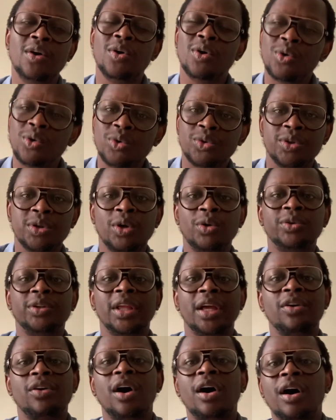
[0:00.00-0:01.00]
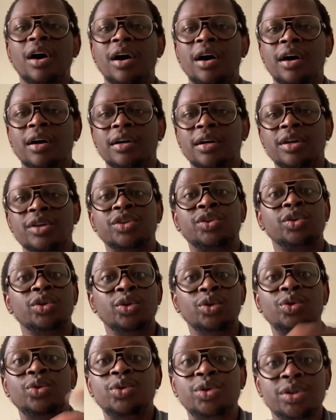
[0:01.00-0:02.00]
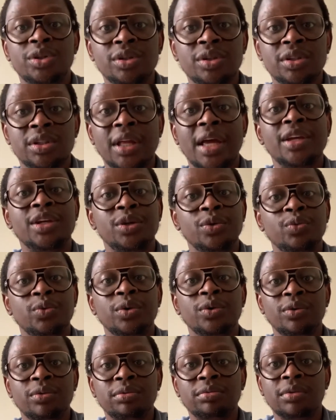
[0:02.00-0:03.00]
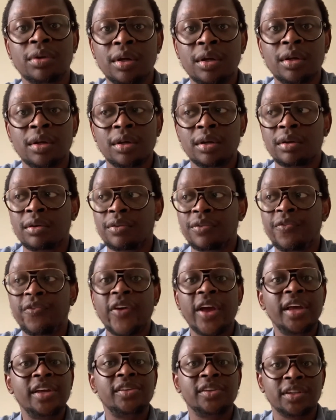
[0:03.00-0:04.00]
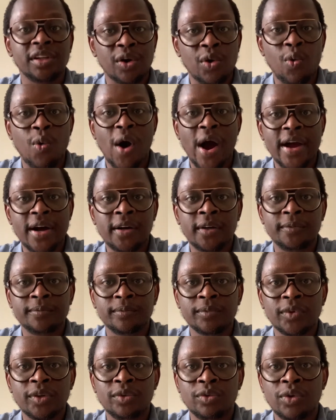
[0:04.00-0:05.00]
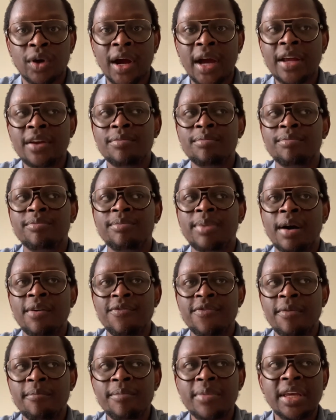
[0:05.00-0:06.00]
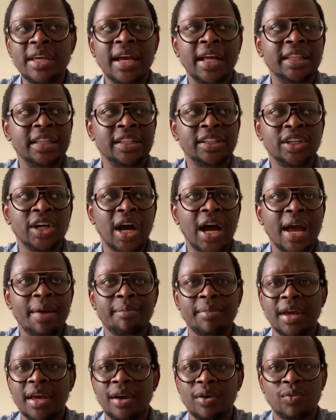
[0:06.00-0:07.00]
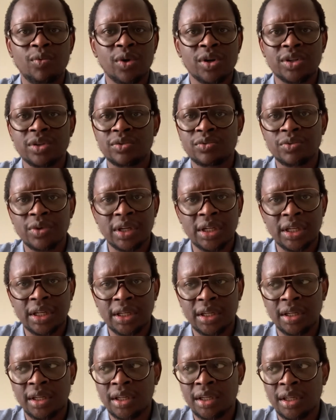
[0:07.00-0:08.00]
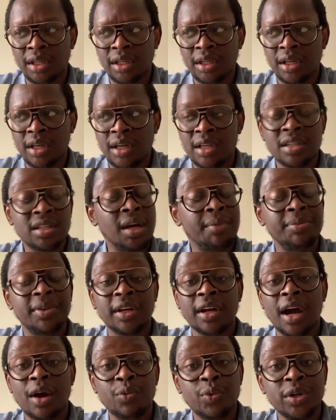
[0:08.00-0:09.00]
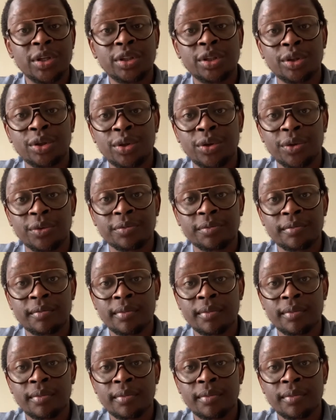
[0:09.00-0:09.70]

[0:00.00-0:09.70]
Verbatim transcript: Although there are solutions that you will face and acquire, right? But for me at the time, it wasn't really something I wished to do.